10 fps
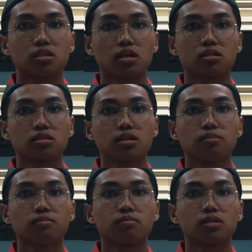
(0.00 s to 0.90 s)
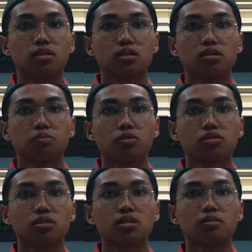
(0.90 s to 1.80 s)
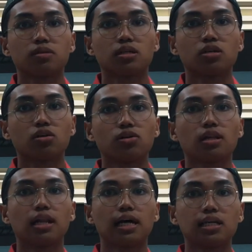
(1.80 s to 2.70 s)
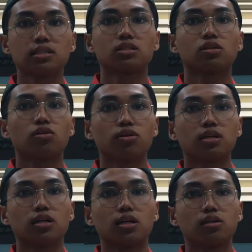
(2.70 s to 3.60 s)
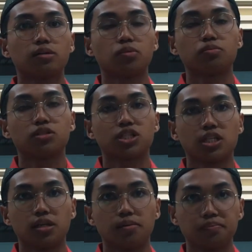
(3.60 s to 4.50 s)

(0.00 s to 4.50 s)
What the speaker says: except the procedure being called lies on a remote machine.